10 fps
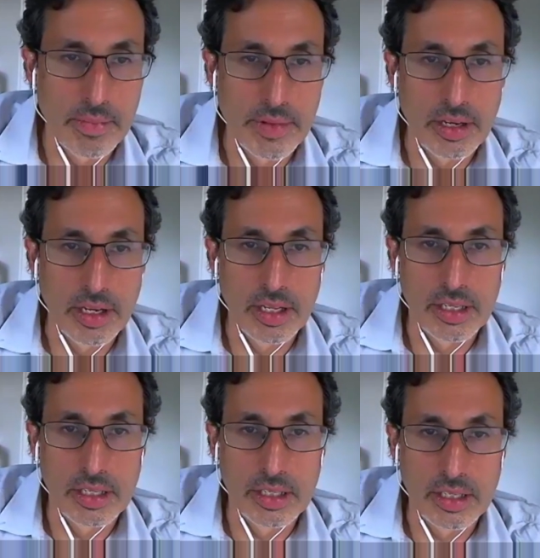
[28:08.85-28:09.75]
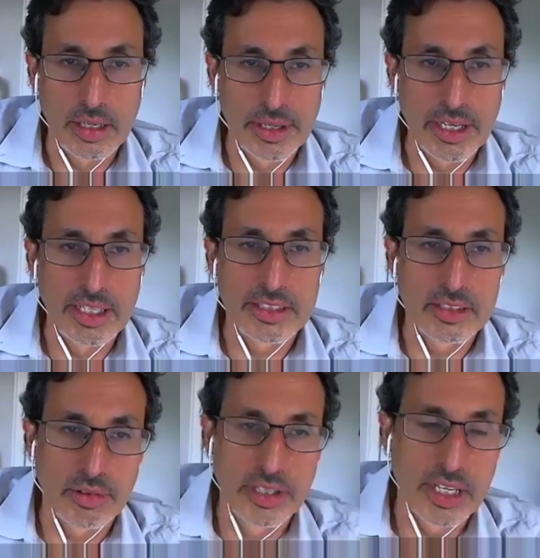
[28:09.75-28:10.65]
I'm going to ask this
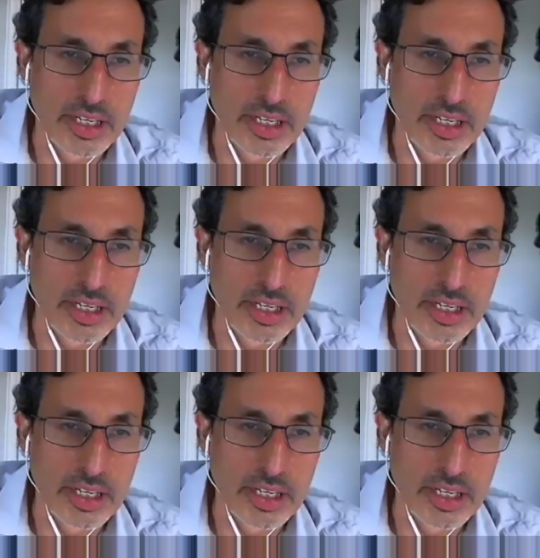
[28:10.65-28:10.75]
one now.